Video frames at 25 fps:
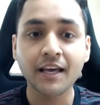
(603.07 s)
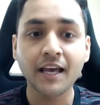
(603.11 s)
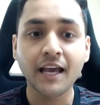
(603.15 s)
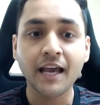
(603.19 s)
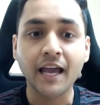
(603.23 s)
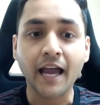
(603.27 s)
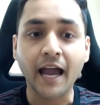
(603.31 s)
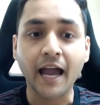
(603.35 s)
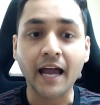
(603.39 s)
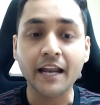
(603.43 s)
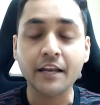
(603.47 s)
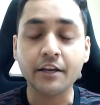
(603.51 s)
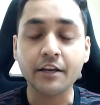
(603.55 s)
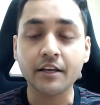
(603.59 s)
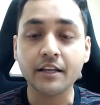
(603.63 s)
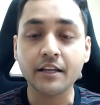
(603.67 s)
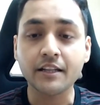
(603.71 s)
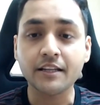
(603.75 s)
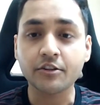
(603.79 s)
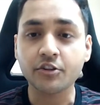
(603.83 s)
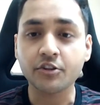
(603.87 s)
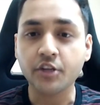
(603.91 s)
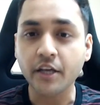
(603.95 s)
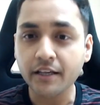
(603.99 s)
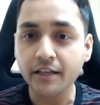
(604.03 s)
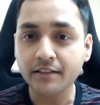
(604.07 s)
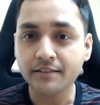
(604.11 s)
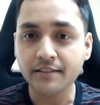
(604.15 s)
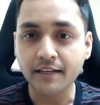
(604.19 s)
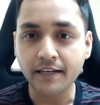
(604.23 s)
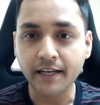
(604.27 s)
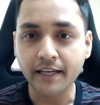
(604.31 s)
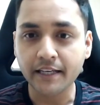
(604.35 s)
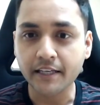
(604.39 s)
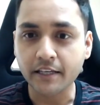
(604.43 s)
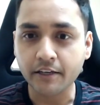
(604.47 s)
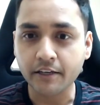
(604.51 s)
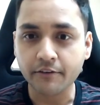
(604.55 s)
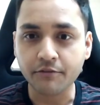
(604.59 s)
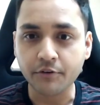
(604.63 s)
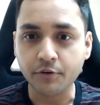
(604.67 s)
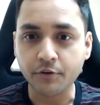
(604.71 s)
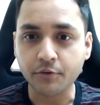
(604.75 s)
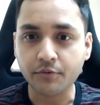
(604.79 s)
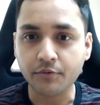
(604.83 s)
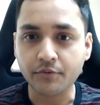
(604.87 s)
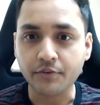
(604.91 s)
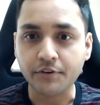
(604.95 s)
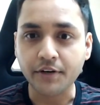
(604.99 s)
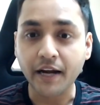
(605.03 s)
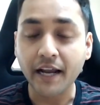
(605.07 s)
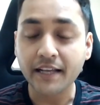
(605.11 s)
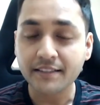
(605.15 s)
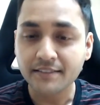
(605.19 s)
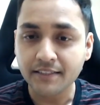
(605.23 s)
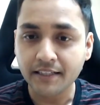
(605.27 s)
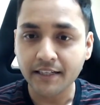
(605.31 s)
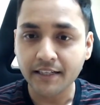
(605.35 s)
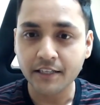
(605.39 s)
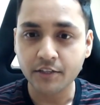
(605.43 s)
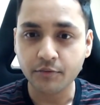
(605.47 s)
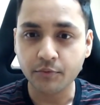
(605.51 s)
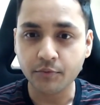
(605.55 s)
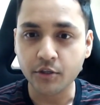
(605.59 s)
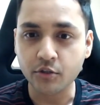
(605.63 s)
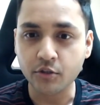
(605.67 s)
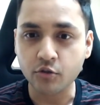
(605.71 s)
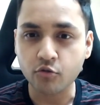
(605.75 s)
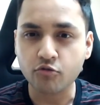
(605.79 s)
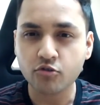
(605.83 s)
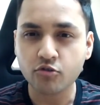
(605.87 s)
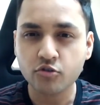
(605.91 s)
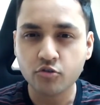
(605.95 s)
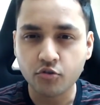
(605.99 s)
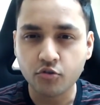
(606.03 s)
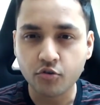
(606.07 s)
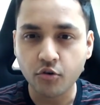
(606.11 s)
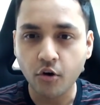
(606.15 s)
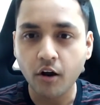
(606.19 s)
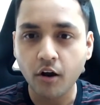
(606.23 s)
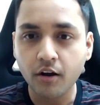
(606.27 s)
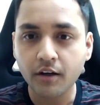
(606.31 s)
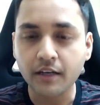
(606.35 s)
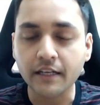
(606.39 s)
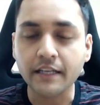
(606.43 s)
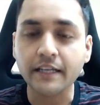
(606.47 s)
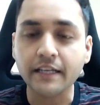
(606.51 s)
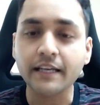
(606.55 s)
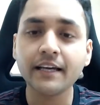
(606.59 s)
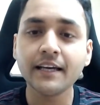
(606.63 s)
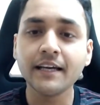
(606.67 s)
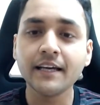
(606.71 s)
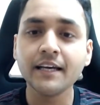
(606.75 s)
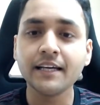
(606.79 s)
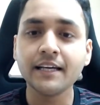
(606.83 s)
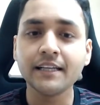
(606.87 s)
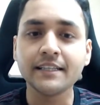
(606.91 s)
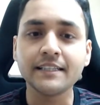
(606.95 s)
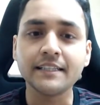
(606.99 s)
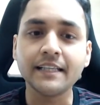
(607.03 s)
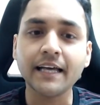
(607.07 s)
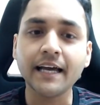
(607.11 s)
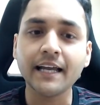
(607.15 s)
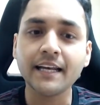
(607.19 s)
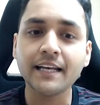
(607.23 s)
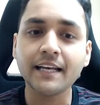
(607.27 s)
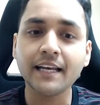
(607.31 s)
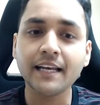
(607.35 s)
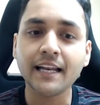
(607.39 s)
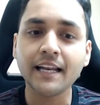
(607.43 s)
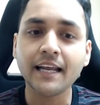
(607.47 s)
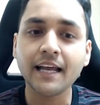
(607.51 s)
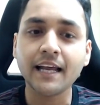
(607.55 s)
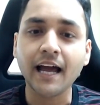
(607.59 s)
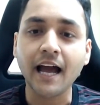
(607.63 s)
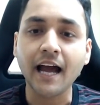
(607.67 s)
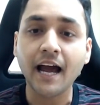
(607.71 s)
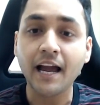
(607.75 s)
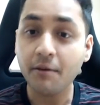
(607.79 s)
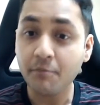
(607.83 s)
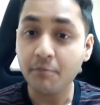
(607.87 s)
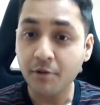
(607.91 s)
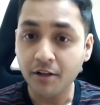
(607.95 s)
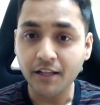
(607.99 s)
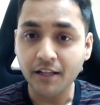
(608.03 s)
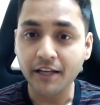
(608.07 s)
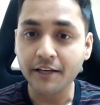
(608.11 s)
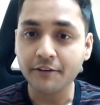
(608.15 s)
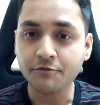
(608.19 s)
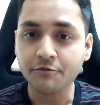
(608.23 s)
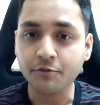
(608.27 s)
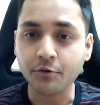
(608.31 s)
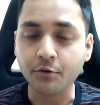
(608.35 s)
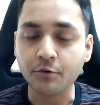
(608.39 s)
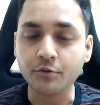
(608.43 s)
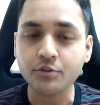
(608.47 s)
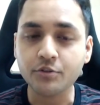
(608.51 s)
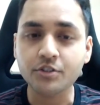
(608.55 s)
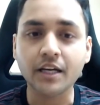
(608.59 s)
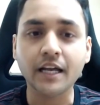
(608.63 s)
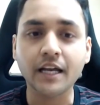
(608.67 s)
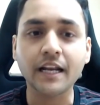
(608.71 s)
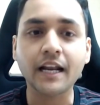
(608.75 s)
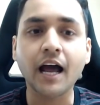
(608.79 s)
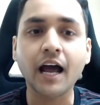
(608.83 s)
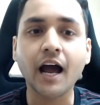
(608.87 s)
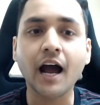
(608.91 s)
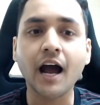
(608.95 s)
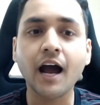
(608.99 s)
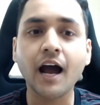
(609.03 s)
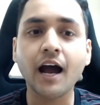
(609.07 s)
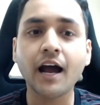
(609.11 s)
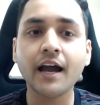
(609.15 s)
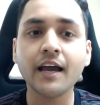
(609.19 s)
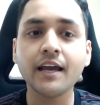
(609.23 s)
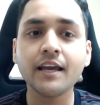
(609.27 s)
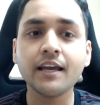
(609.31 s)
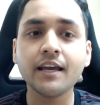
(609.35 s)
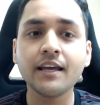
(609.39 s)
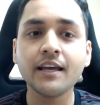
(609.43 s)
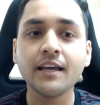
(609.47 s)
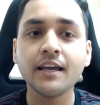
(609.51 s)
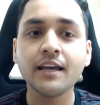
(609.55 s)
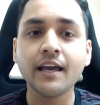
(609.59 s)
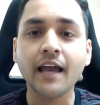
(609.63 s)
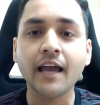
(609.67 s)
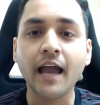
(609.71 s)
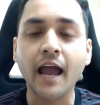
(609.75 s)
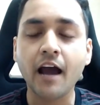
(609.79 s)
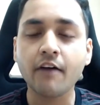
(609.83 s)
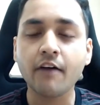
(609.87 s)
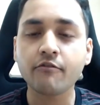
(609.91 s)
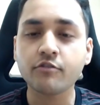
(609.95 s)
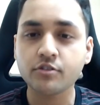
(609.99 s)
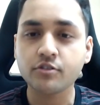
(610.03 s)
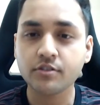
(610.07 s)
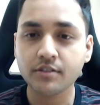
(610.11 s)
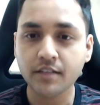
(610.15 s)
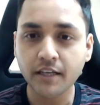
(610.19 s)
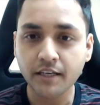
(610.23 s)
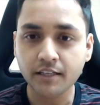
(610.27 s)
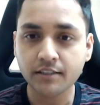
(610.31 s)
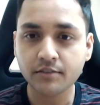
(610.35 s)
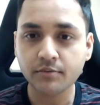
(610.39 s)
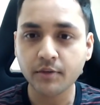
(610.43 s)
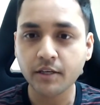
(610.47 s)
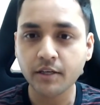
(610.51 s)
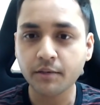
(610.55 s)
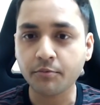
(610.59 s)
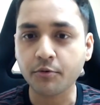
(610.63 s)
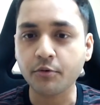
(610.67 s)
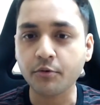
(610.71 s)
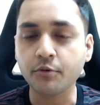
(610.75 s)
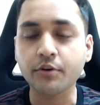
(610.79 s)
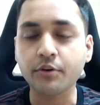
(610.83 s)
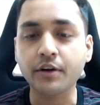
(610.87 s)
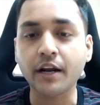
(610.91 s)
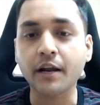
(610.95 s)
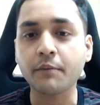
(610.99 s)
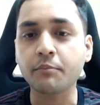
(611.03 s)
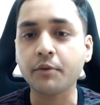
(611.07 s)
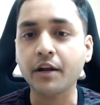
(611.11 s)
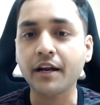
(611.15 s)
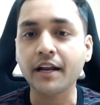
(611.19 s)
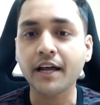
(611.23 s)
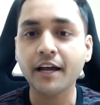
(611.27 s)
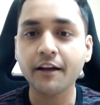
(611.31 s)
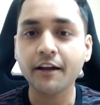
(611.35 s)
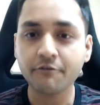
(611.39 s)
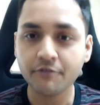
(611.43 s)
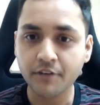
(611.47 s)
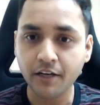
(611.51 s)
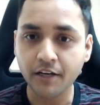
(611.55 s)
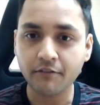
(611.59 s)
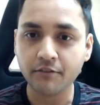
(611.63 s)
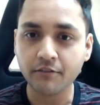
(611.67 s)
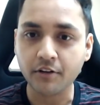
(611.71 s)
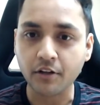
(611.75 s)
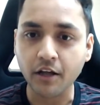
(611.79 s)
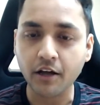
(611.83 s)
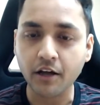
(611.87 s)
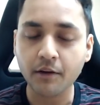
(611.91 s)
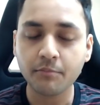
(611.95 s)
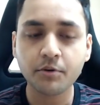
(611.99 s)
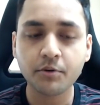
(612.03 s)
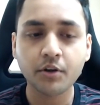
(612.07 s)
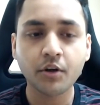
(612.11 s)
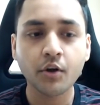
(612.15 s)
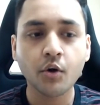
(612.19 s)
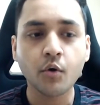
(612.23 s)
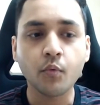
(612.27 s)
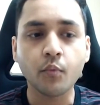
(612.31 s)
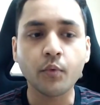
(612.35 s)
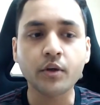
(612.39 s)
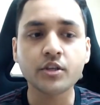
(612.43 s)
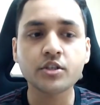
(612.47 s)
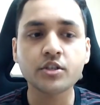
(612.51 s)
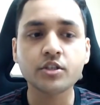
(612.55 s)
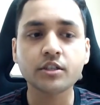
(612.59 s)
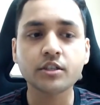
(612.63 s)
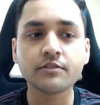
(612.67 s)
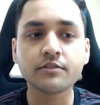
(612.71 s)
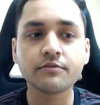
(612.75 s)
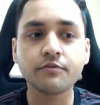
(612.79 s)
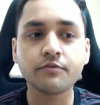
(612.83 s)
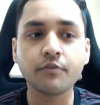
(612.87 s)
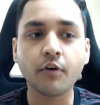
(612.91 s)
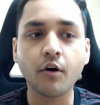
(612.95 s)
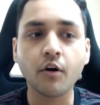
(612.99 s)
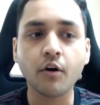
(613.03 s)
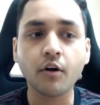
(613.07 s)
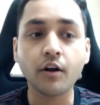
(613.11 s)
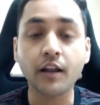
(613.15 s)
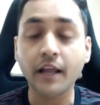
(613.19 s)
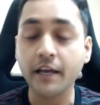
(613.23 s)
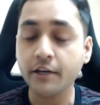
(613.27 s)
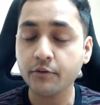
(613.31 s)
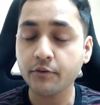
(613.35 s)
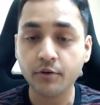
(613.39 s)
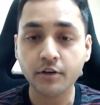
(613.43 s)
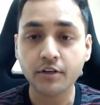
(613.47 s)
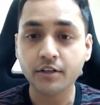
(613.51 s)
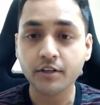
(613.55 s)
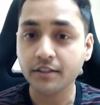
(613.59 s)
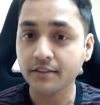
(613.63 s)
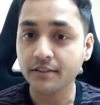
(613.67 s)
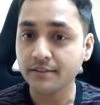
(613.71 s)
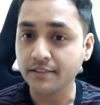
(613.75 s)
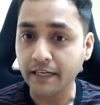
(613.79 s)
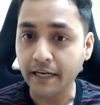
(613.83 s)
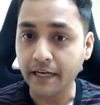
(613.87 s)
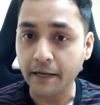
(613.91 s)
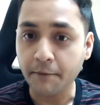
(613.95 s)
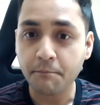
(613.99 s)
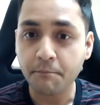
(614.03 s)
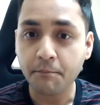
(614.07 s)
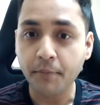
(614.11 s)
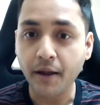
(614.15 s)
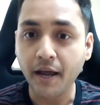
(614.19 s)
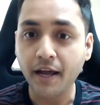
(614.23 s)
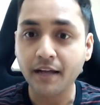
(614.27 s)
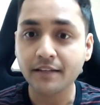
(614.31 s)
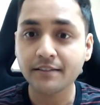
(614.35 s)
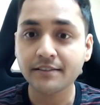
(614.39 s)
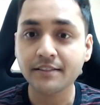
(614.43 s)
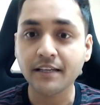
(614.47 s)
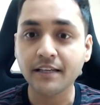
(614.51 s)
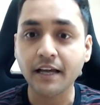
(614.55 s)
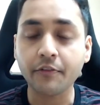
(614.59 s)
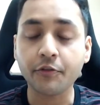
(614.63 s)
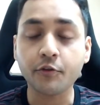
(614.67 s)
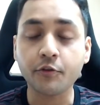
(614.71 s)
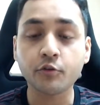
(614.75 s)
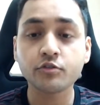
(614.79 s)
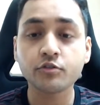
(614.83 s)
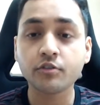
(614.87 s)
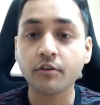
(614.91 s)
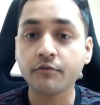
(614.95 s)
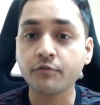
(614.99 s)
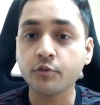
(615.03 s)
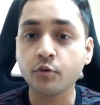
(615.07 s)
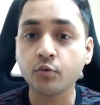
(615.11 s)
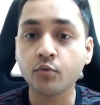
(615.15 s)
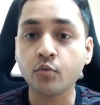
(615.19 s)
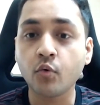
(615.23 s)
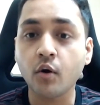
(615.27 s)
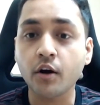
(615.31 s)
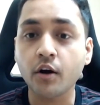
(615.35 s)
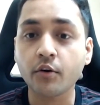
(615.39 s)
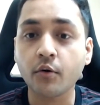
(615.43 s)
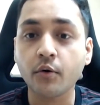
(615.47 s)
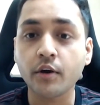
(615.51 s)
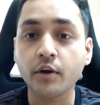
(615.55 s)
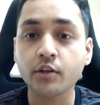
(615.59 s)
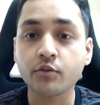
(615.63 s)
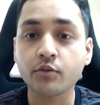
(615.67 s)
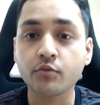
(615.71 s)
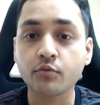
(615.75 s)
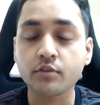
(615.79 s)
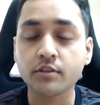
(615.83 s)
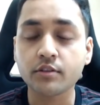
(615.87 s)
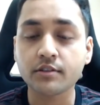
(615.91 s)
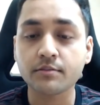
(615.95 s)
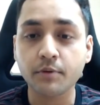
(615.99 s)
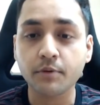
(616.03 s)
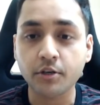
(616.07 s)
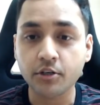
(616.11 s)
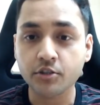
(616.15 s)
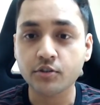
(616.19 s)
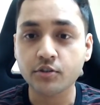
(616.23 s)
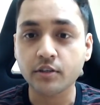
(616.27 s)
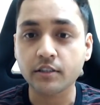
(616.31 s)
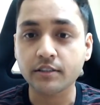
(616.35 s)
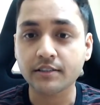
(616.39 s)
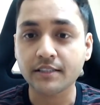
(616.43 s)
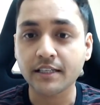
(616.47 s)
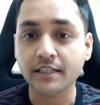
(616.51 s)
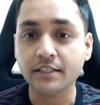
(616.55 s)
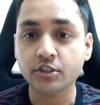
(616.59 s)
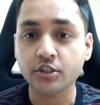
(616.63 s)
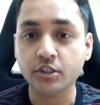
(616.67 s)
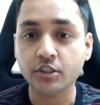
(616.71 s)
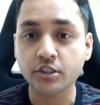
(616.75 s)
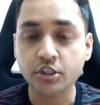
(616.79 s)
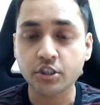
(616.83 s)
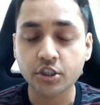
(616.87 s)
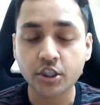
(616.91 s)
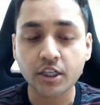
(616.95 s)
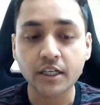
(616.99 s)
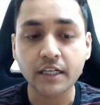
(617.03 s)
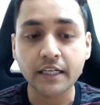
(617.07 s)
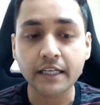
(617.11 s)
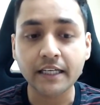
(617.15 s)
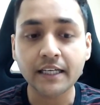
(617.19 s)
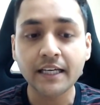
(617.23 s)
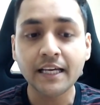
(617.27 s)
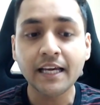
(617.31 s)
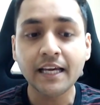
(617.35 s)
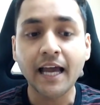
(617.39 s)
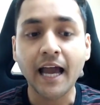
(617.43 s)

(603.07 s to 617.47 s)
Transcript: and the things that I give you resonate with you strongly, then I'm a life coach and I have a 6-week program that I have developed, which is for lightworkers and empaths and those of you who are going through the spiritual ascension journey.